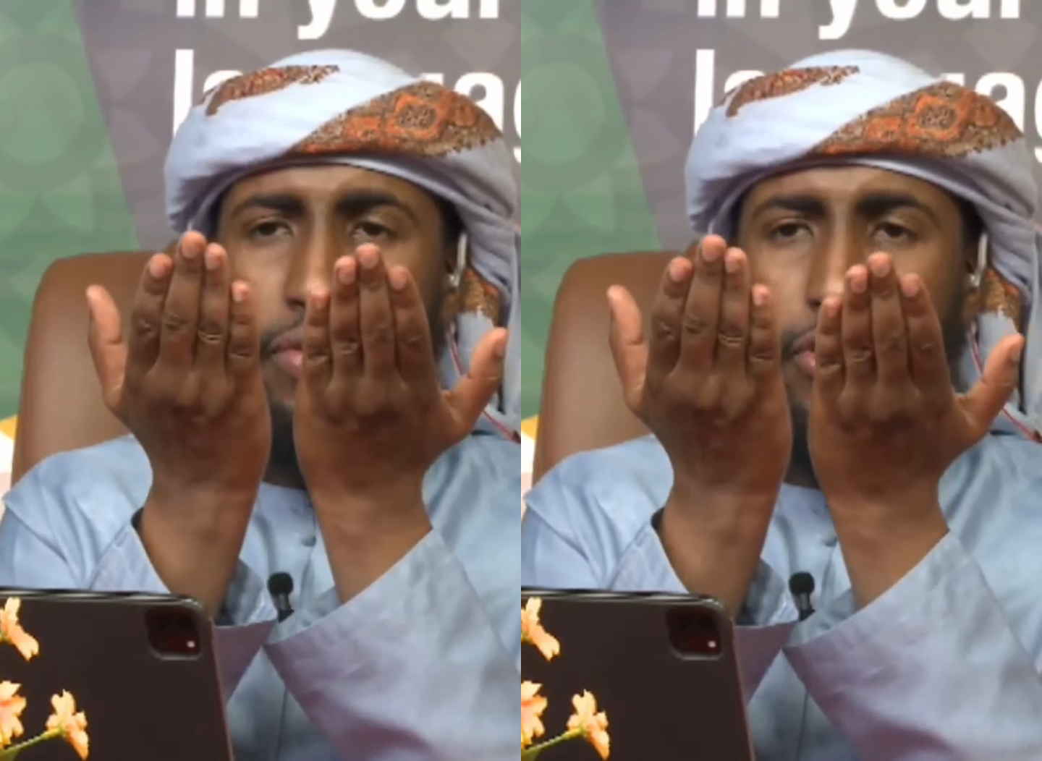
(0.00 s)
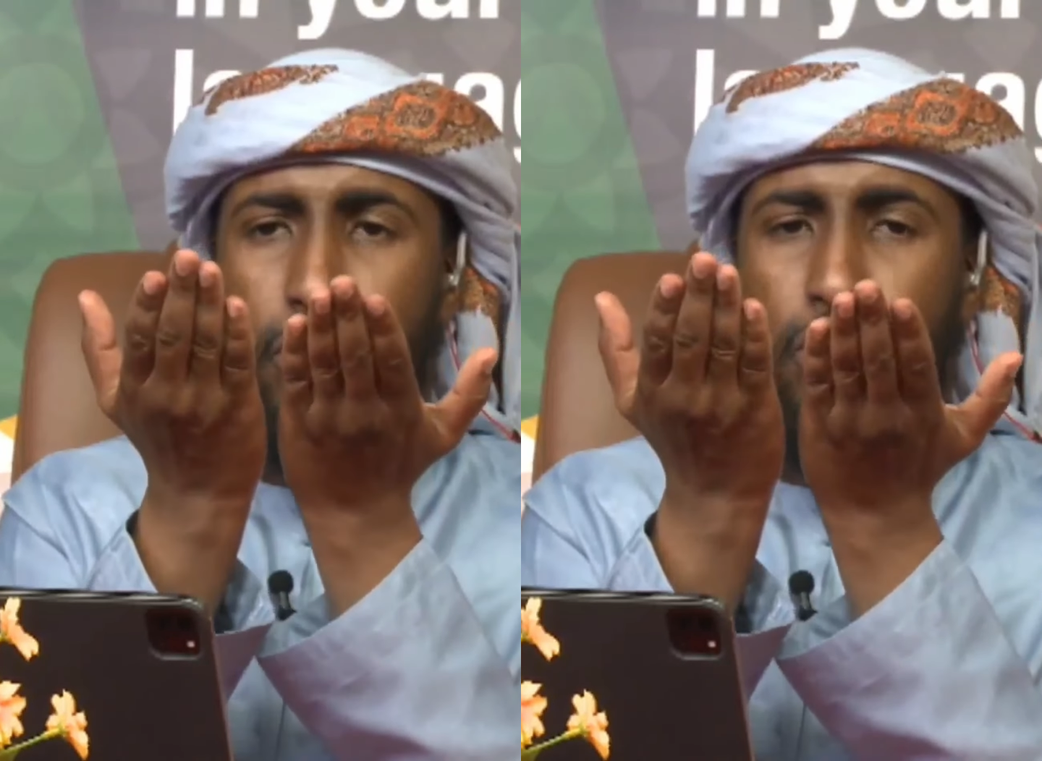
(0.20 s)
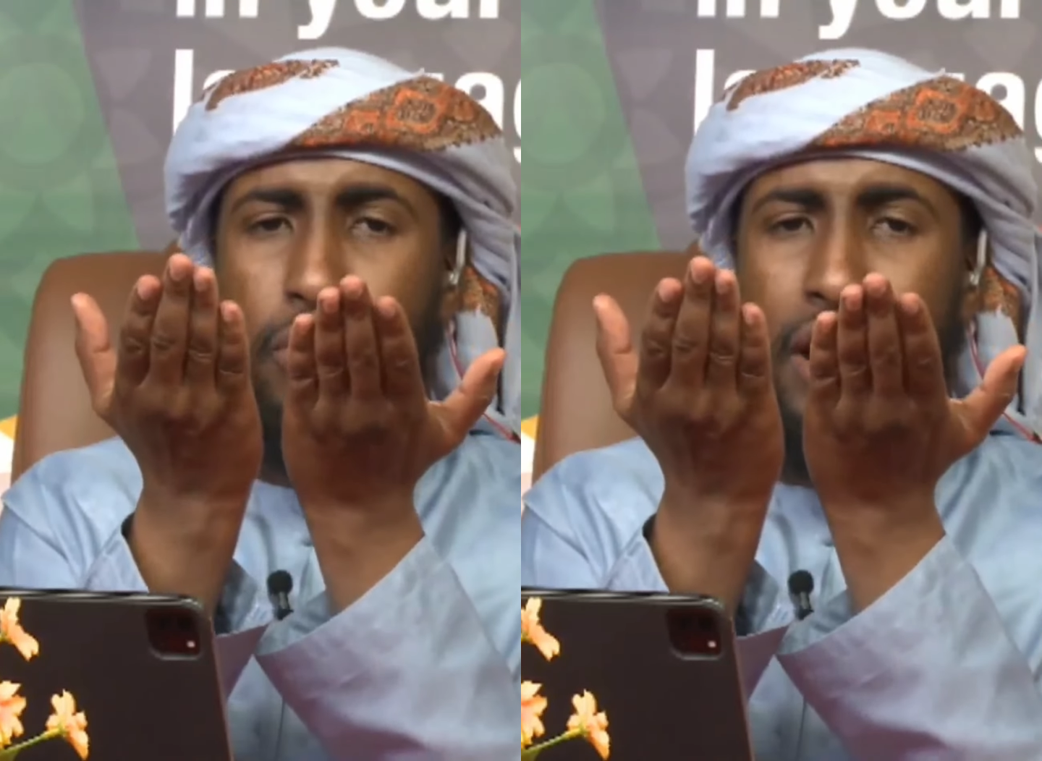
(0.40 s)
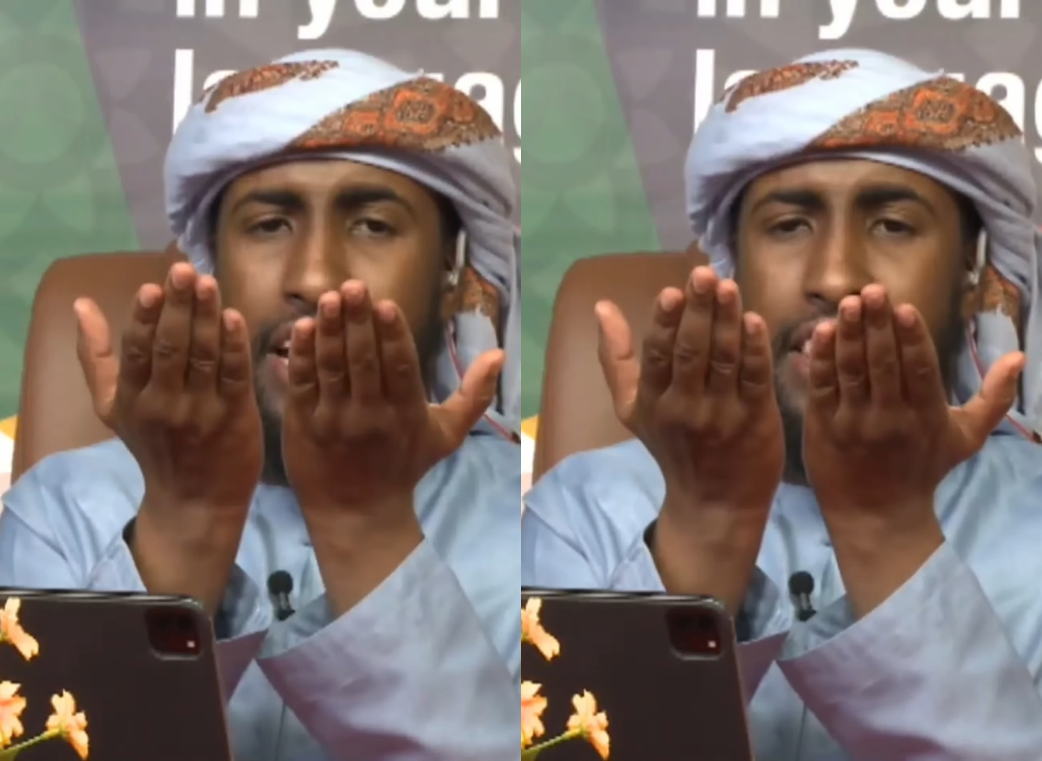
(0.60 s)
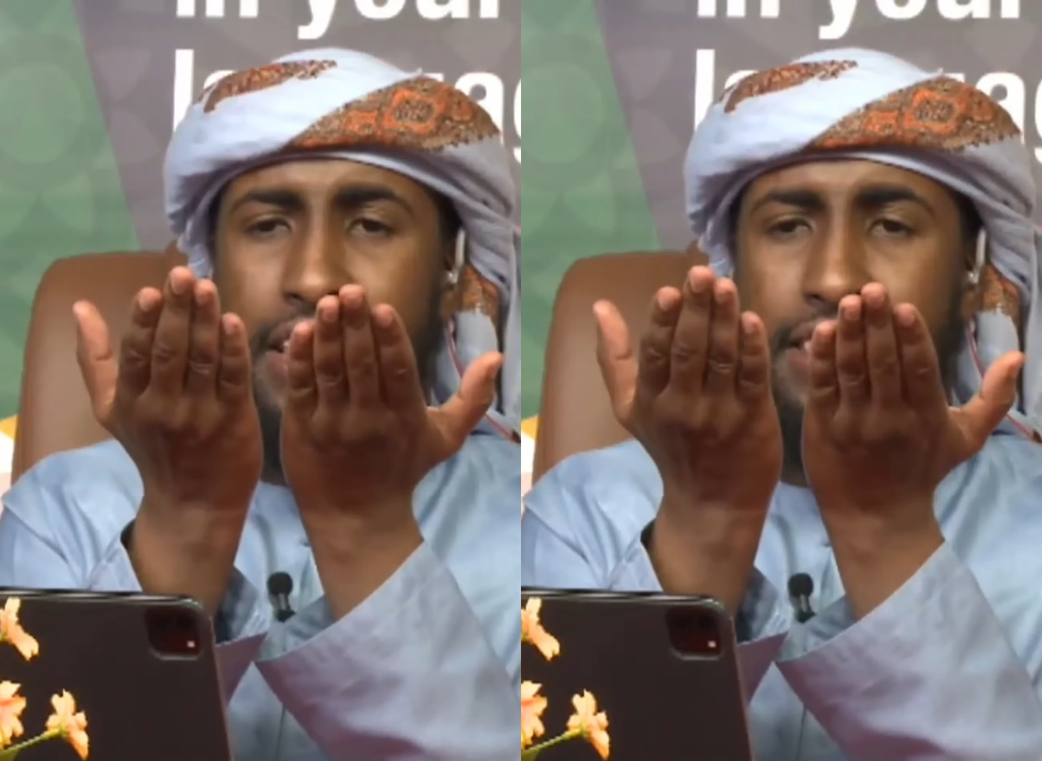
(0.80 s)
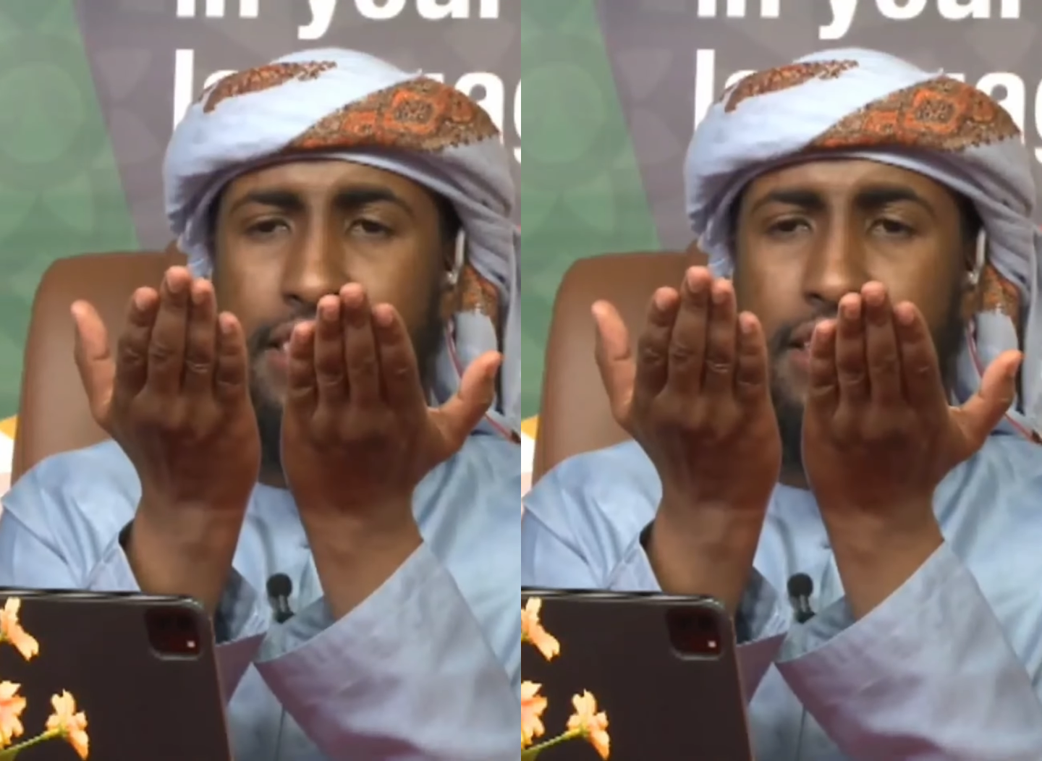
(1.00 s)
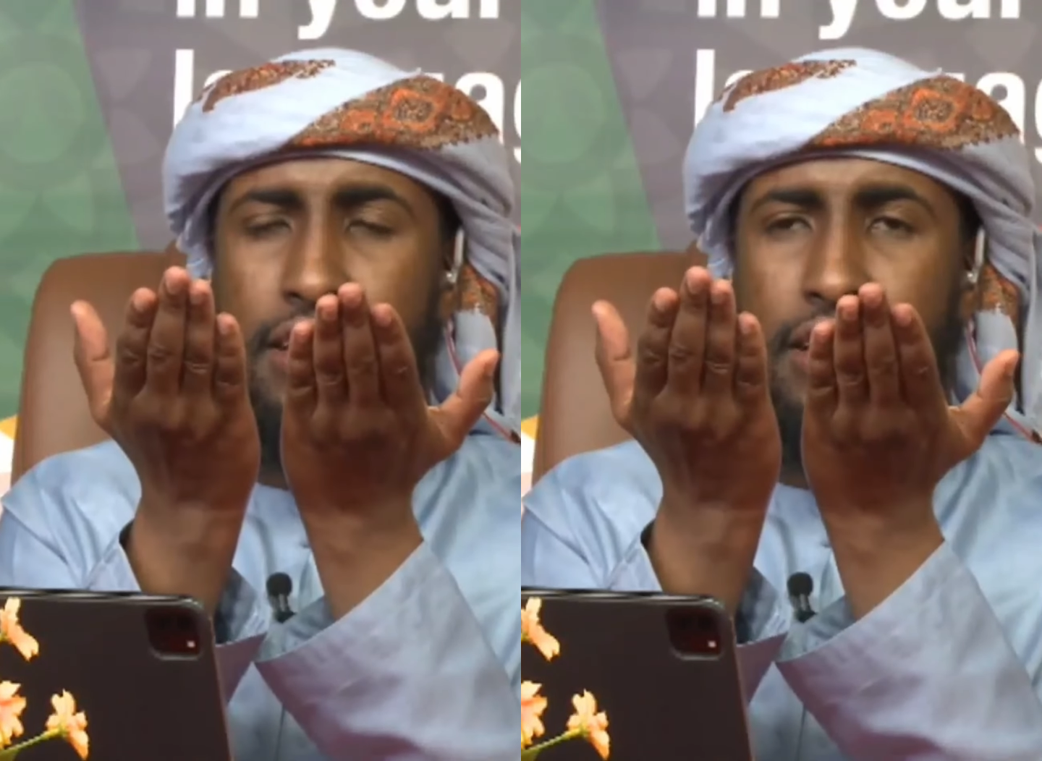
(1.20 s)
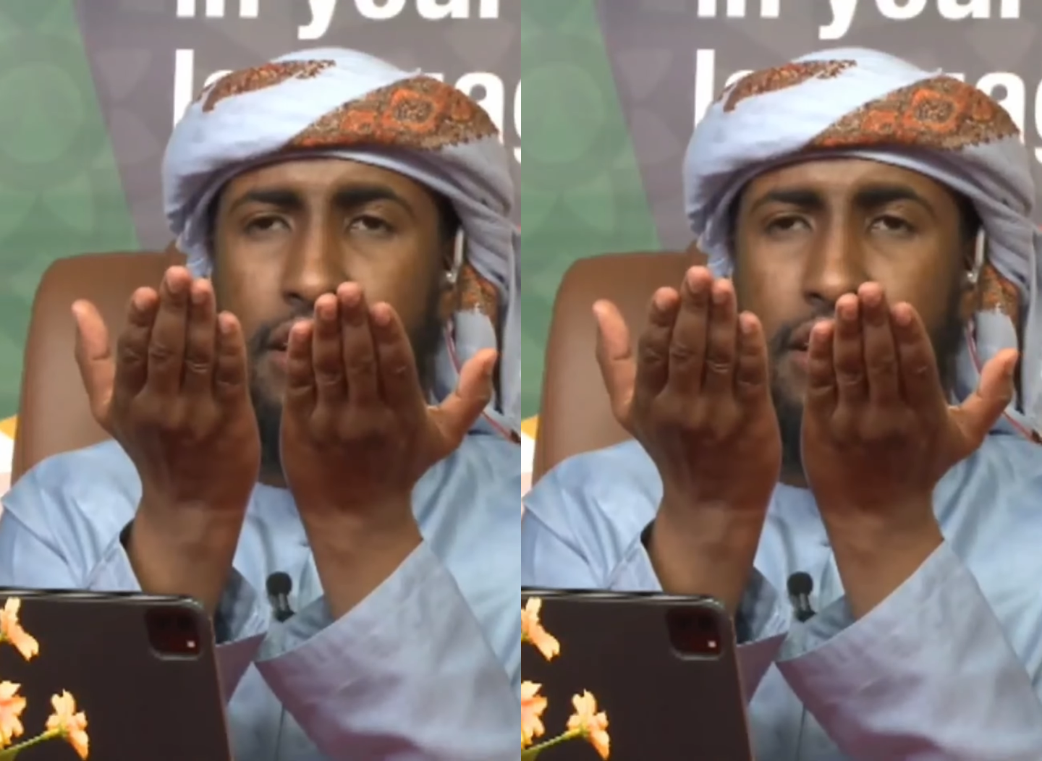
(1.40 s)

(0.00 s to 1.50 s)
So you do it like this.